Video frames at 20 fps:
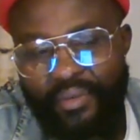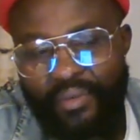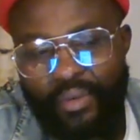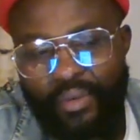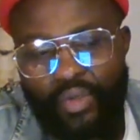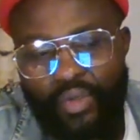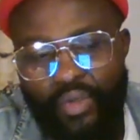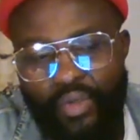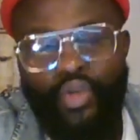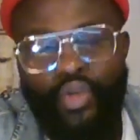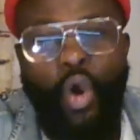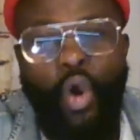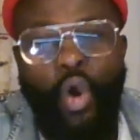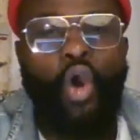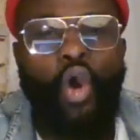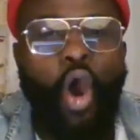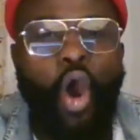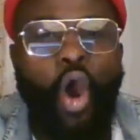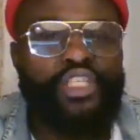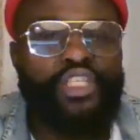
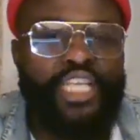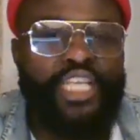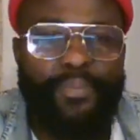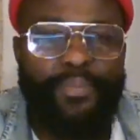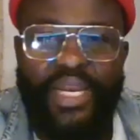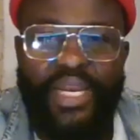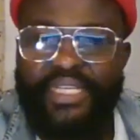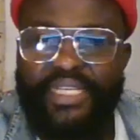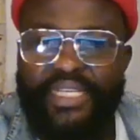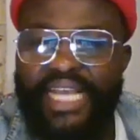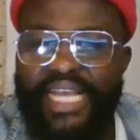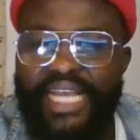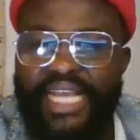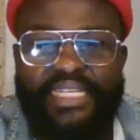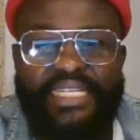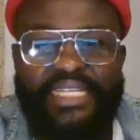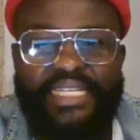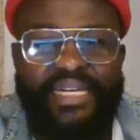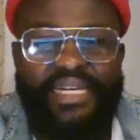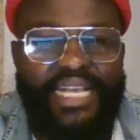So-called siblings and
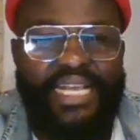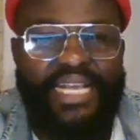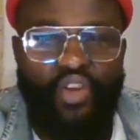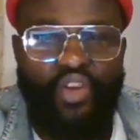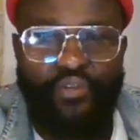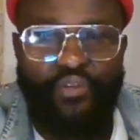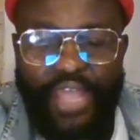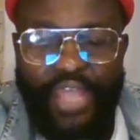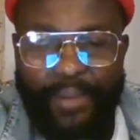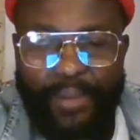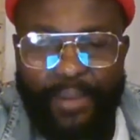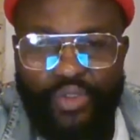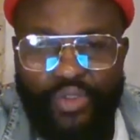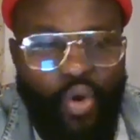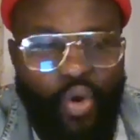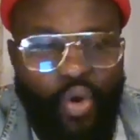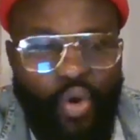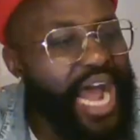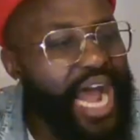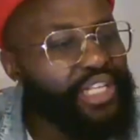the rest of them,
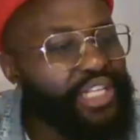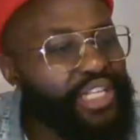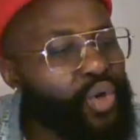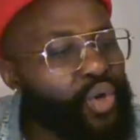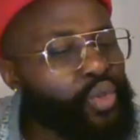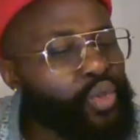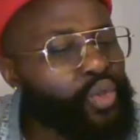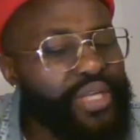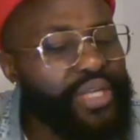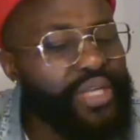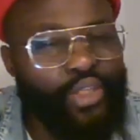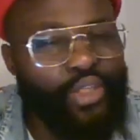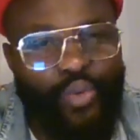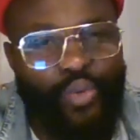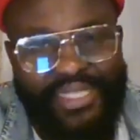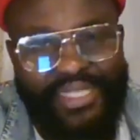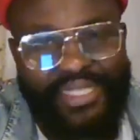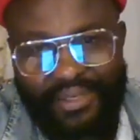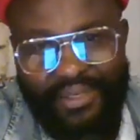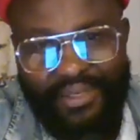go to their
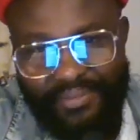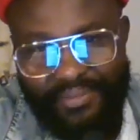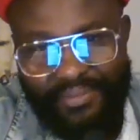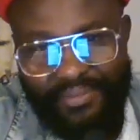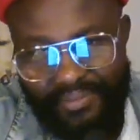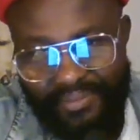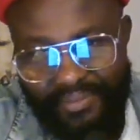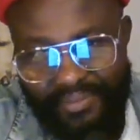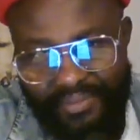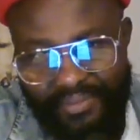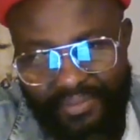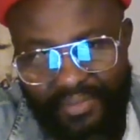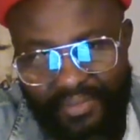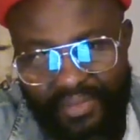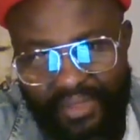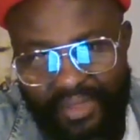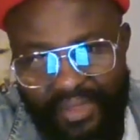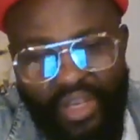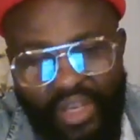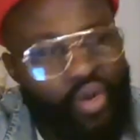Twitter,
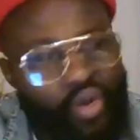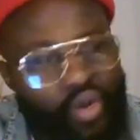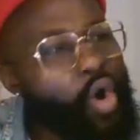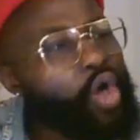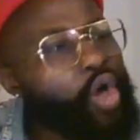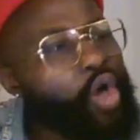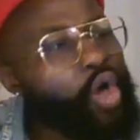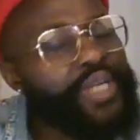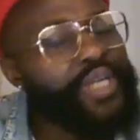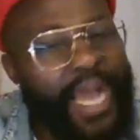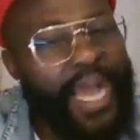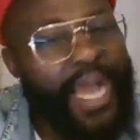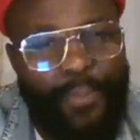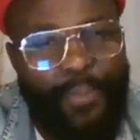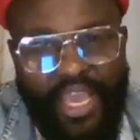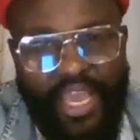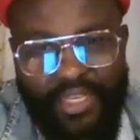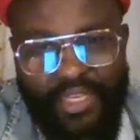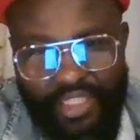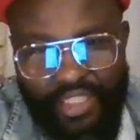go to their
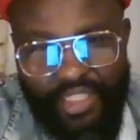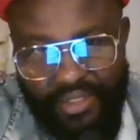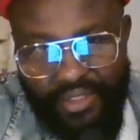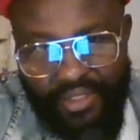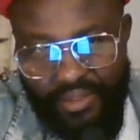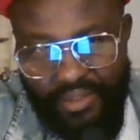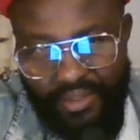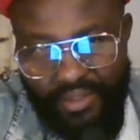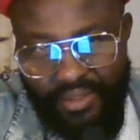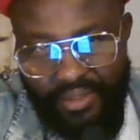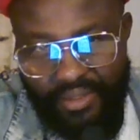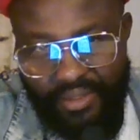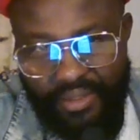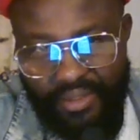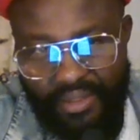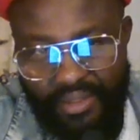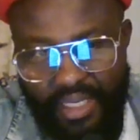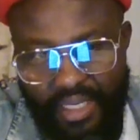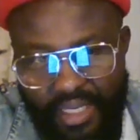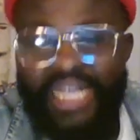page.
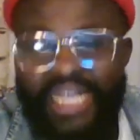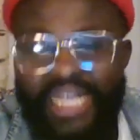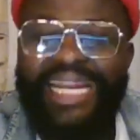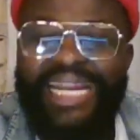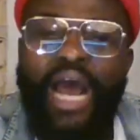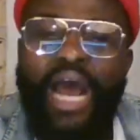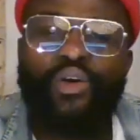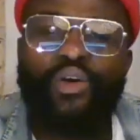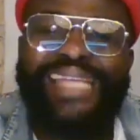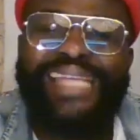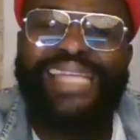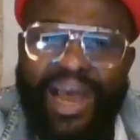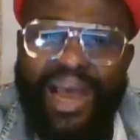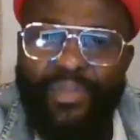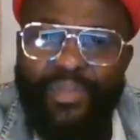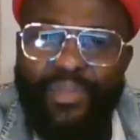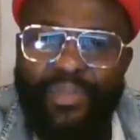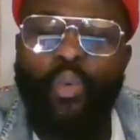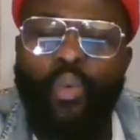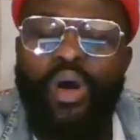Now tell
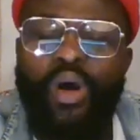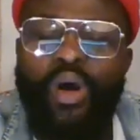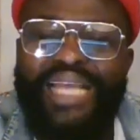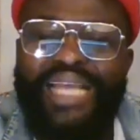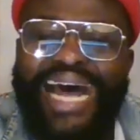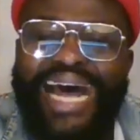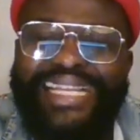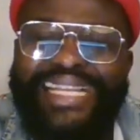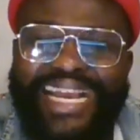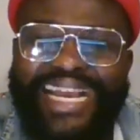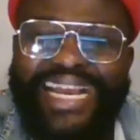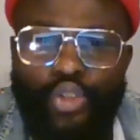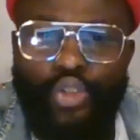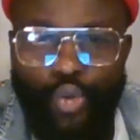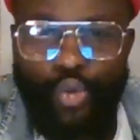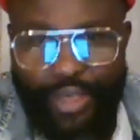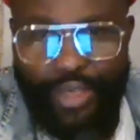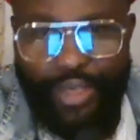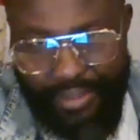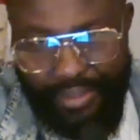me, what are they
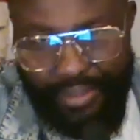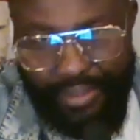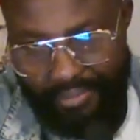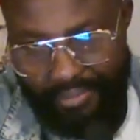doing?